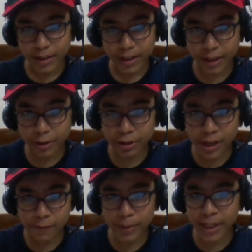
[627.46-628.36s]
He could
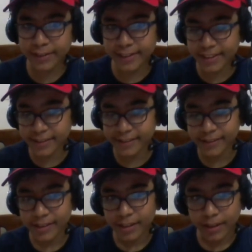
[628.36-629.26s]
have played this,
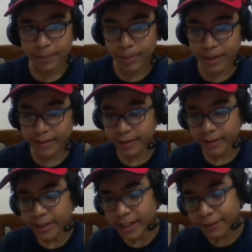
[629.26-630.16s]
but
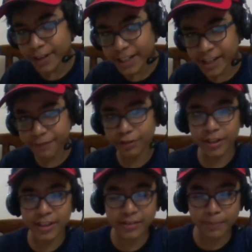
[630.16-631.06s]
he waited for
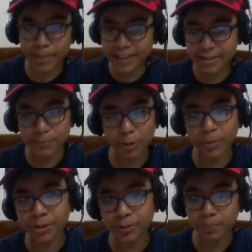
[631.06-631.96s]
the best
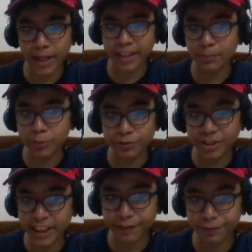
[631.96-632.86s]
moment to play the move
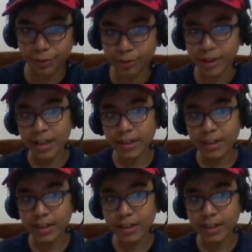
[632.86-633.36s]
g4.